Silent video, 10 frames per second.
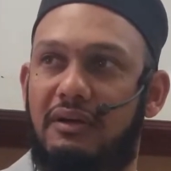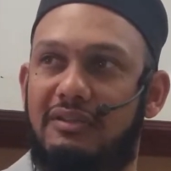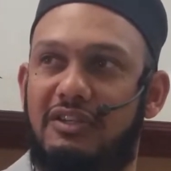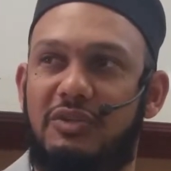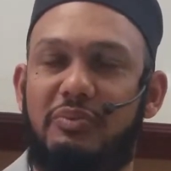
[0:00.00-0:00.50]

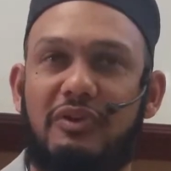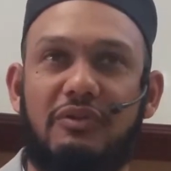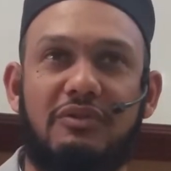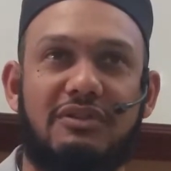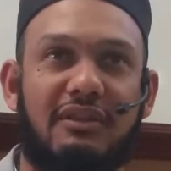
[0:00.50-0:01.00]
Just
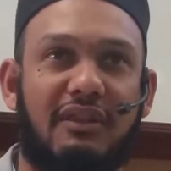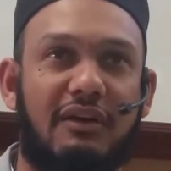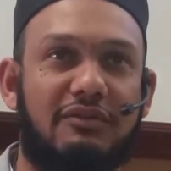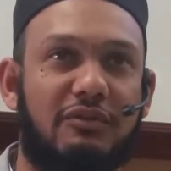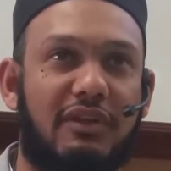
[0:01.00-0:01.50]
because
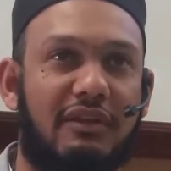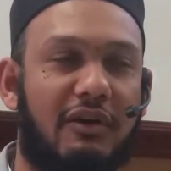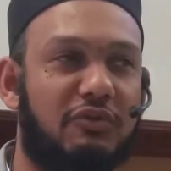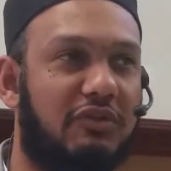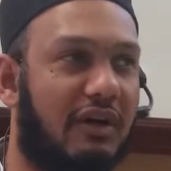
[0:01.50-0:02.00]
those who
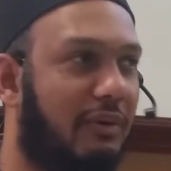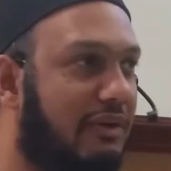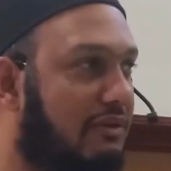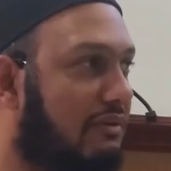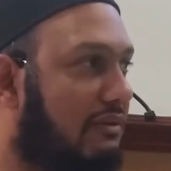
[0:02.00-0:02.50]
don't
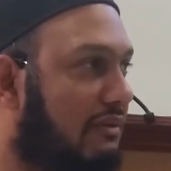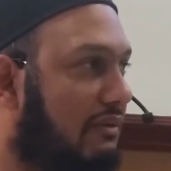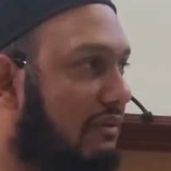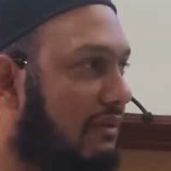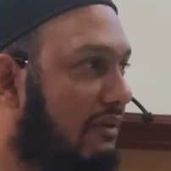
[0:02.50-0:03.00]
want to
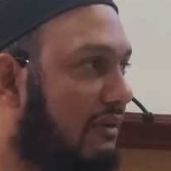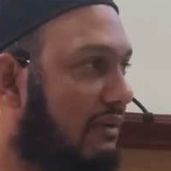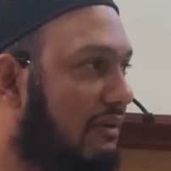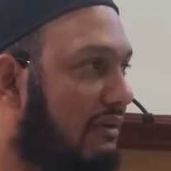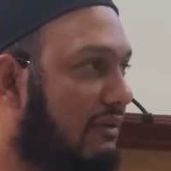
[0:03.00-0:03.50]

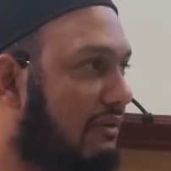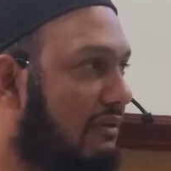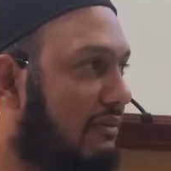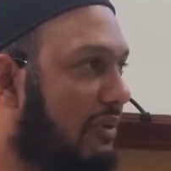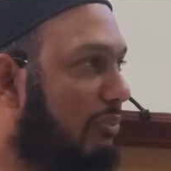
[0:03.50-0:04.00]

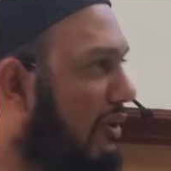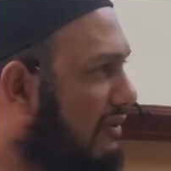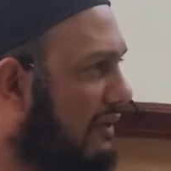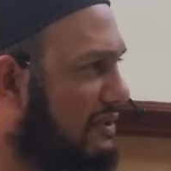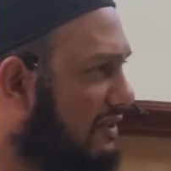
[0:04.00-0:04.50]
be part
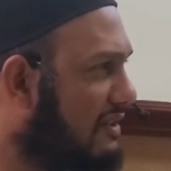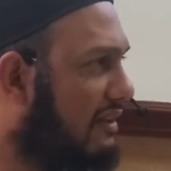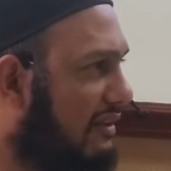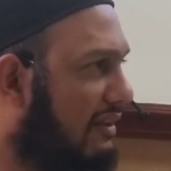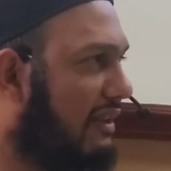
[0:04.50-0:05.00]
of the
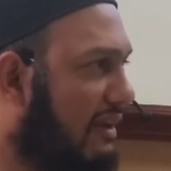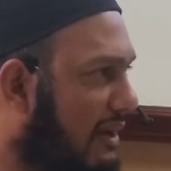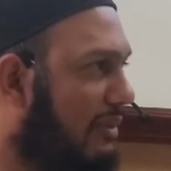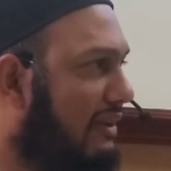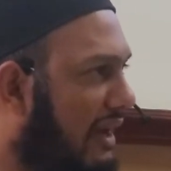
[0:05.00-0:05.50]
recitation thing, they
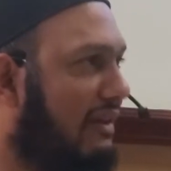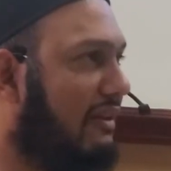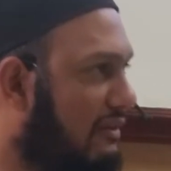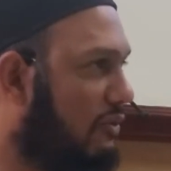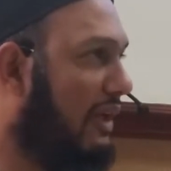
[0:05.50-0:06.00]
come at 9 and
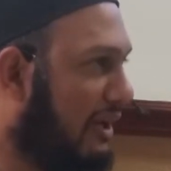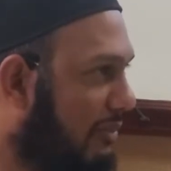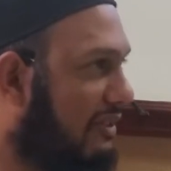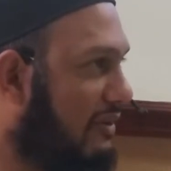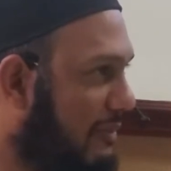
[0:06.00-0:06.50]
they do the
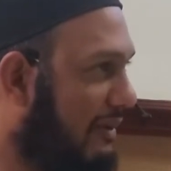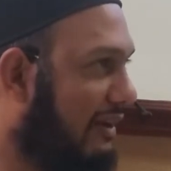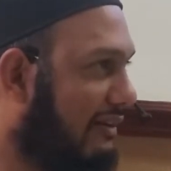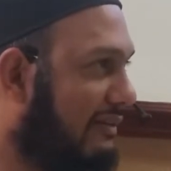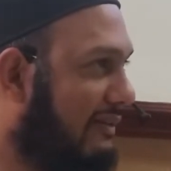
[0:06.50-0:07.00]
Arabic thing on
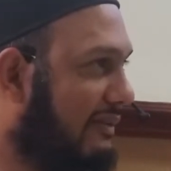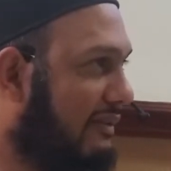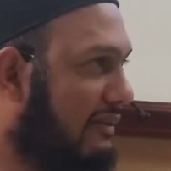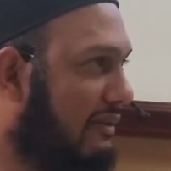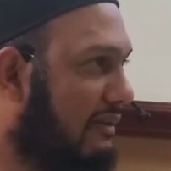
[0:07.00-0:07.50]
9.
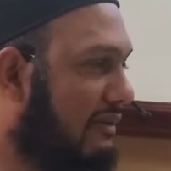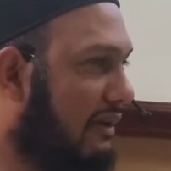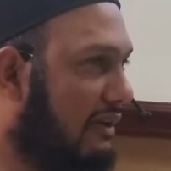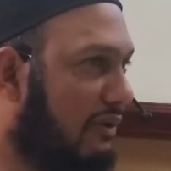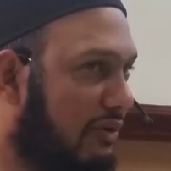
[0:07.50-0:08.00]
I
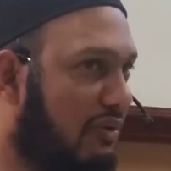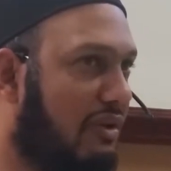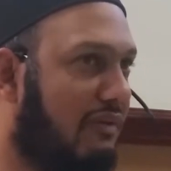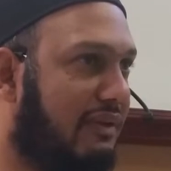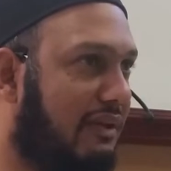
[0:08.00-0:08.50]
don't know what you think
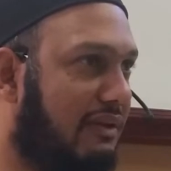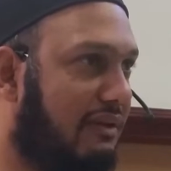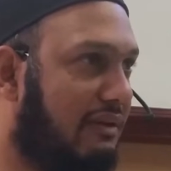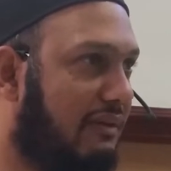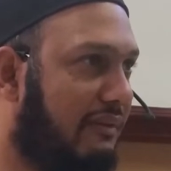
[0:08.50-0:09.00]
of that
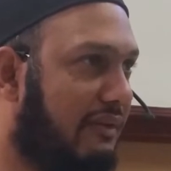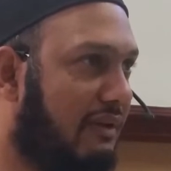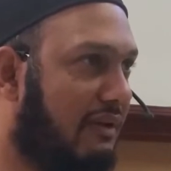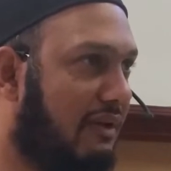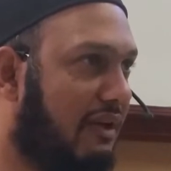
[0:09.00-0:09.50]
idea.
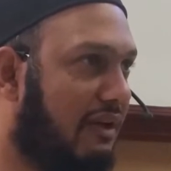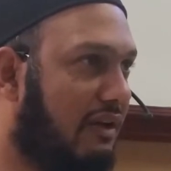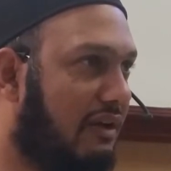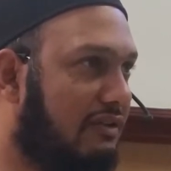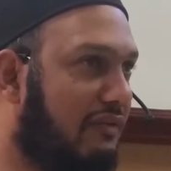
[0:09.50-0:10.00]

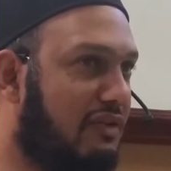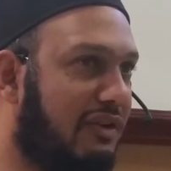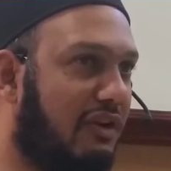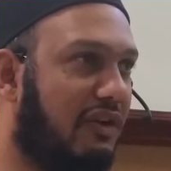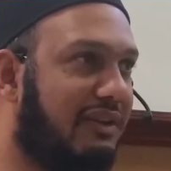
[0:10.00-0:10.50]
It's obviously
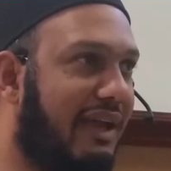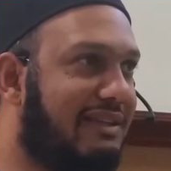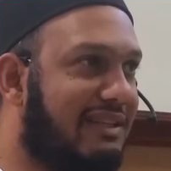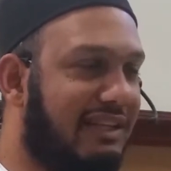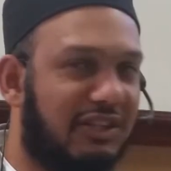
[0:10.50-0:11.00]
not
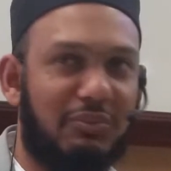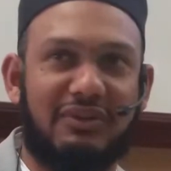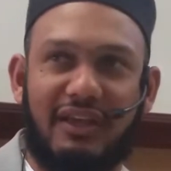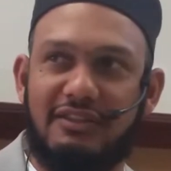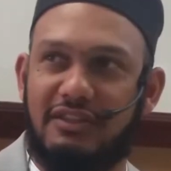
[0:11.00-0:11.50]
as
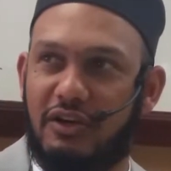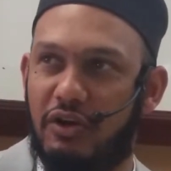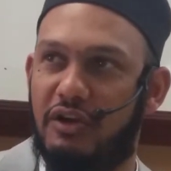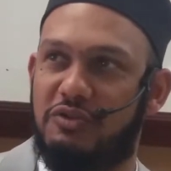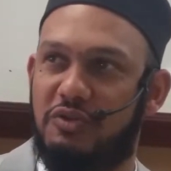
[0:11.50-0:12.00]
intimate as the
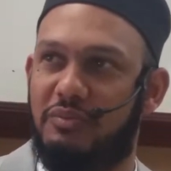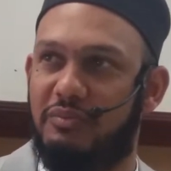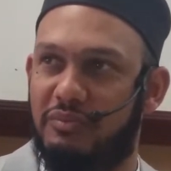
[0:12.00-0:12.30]
classroom.